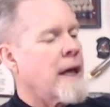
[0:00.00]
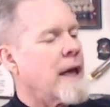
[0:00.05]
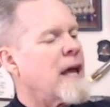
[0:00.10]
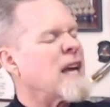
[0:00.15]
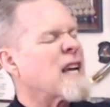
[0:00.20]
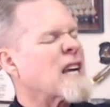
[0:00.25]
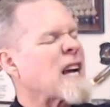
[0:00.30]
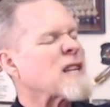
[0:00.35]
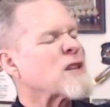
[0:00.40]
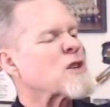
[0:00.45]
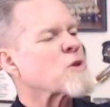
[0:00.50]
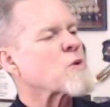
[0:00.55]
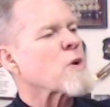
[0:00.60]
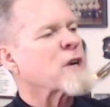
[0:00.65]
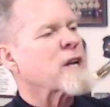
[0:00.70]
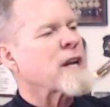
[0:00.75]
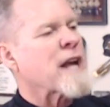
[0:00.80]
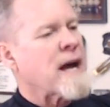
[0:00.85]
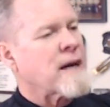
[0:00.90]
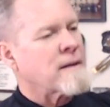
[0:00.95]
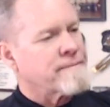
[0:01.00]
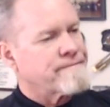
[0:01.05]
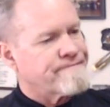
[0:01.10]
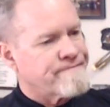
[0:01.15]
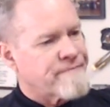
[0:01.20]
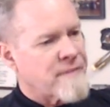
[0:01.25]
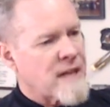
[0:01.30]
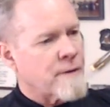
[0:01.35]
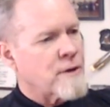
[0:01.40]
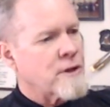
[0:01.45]
It got sorted out.
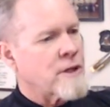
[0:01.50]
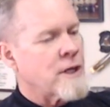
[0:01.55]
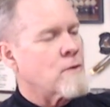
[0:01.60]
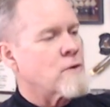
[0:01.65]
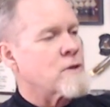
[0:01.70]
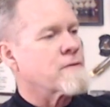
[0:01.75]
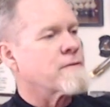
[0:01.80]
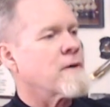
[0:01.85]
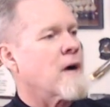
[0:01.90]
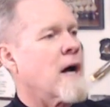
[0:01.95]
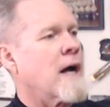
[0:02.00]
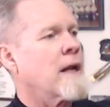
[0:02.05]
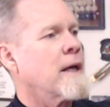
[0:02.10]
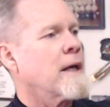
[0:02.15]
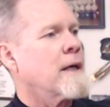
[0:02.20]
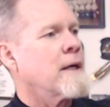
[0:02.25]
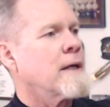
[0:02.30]
Everything was fine.